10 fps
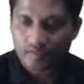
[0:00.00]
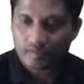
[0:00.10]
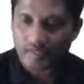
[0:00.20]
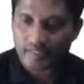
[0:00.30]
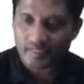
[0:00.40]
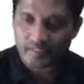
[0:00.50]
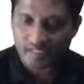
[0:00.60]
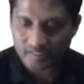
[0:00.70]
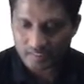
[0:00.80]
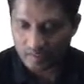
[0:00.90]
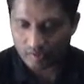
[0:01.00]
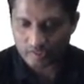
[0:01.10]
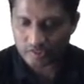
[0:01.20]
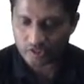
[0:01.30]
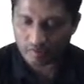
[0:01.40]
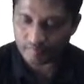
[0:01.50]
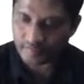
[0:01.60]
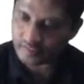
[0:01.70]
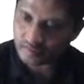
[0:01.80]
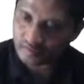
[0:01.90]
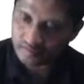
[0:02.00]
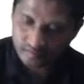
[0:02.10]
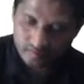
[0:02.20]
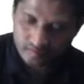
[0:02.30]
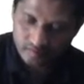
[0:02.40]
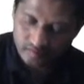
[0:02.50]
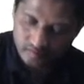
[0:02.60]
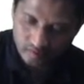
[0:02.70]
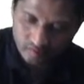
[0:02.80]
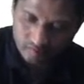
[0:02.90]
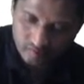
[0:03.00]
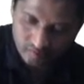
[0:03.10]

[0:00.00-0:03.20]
Right, he's asking what is g of x. Now